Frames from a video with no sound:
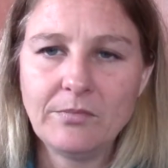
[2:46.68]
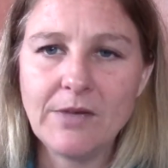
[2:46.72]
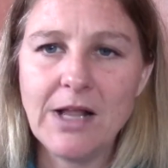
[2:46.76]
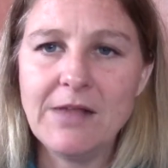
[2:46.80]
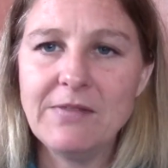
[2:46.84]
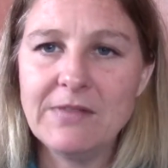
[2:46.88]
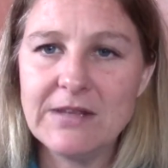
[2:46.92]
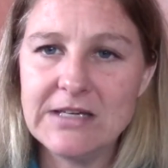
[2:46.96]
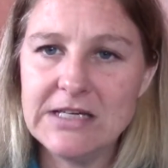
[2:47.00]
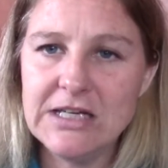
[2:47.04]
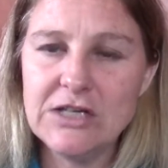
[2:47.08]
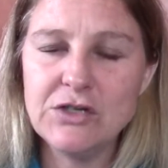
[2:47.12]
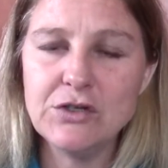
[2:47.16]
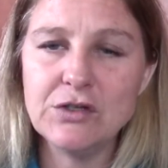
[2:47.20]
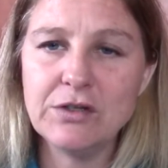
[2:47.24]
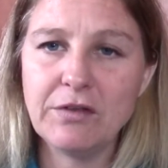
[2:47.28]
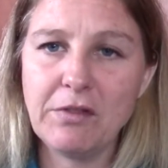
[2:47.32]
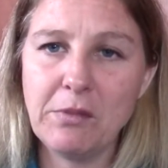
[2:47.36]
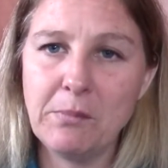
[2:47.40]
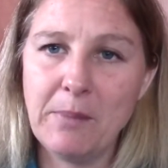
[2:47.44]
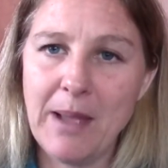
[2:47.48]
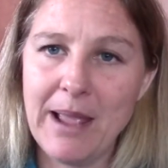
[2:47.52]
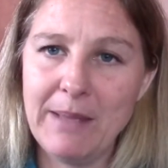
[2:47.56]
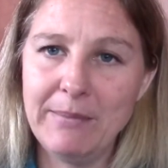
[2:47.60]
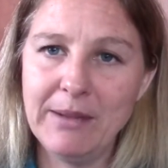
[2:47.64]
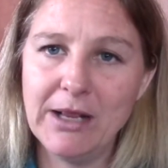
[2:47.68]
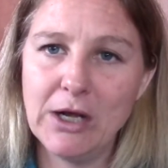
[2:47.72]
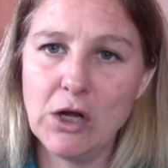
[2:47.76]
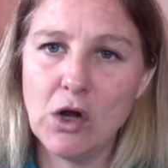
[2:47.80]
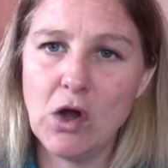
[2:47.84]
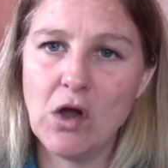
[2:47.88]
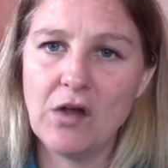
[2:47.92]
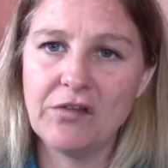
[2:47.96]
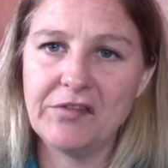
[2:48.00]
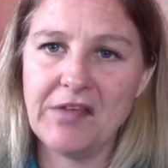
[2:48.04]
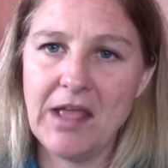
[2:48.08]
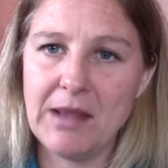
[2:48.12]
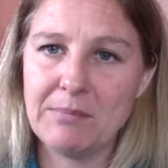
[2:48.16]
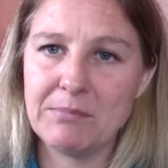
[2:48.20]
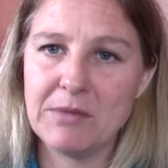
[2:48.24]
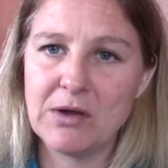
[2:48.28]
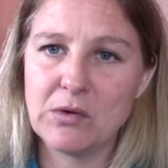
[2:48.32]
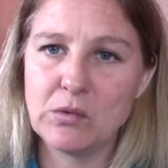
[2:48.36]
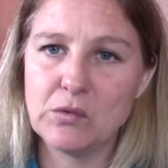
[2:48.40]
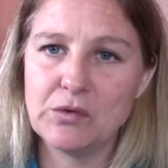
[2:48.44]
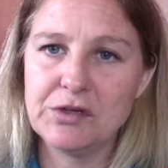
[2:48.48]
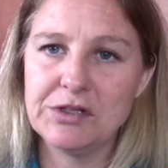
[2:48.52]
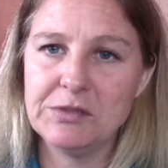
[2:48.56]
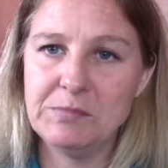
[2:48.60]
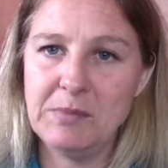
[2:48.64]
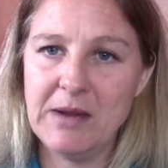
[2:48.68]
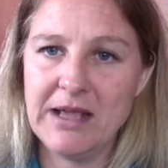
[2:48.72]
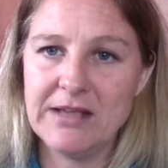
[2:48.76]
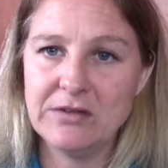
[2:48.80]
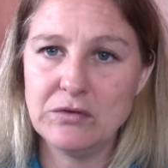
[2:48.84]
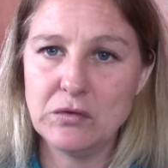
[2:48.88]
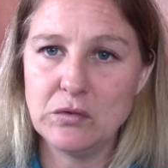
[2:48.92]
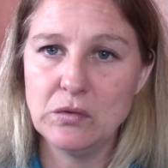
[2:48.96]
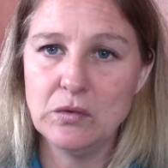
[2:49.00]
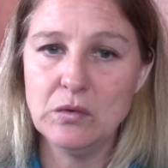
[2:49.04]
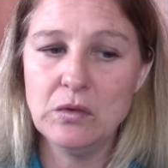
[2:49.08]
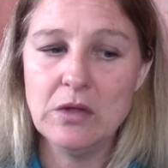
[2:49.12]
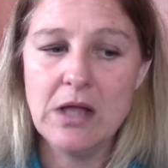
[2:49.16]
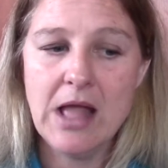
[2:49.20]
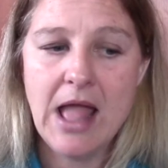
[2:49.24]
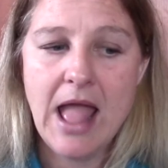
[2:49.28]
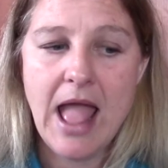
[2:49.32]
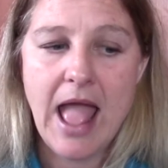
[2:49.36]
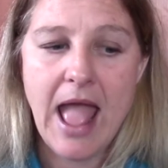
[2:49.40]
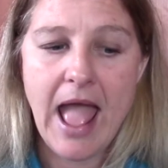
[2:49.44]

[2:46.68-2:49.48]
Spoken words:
the teachers of the baby class at my daughter's playschool,